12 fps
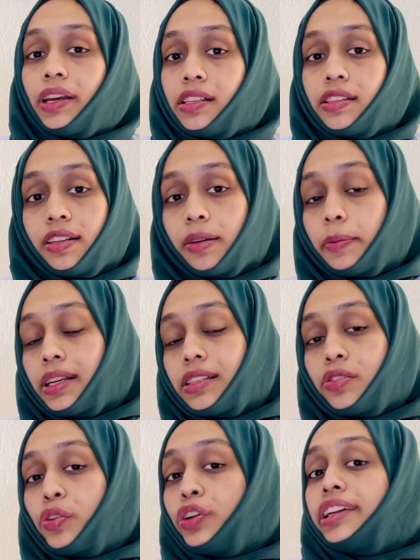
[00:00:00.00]

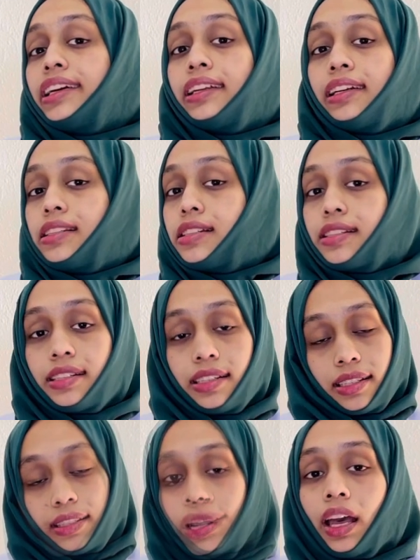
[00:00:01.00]
instruments or needle
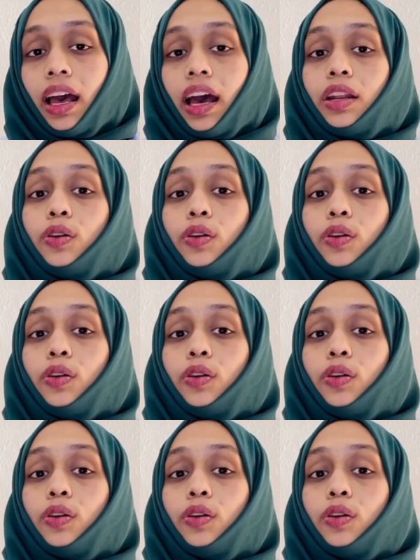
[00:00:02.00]
sticks, and